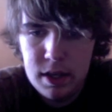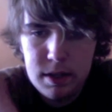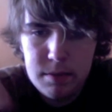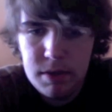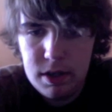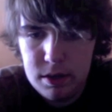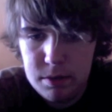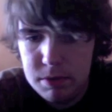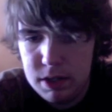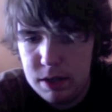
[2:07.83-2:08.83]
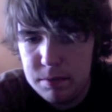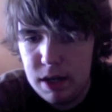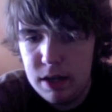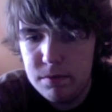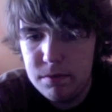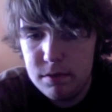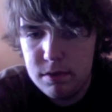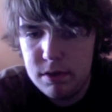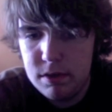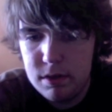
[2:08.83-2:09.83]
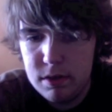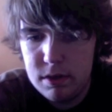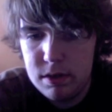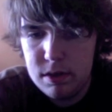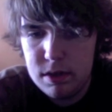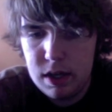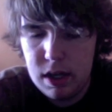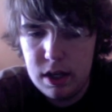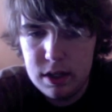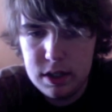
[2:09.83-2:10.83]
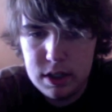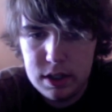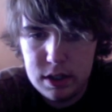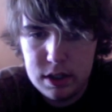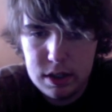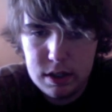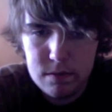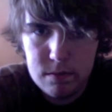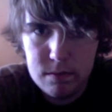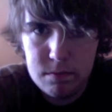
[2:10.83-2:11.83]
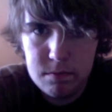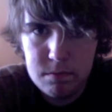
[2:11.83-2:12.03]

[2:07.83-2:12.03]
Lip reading: Let me open it up. I got this on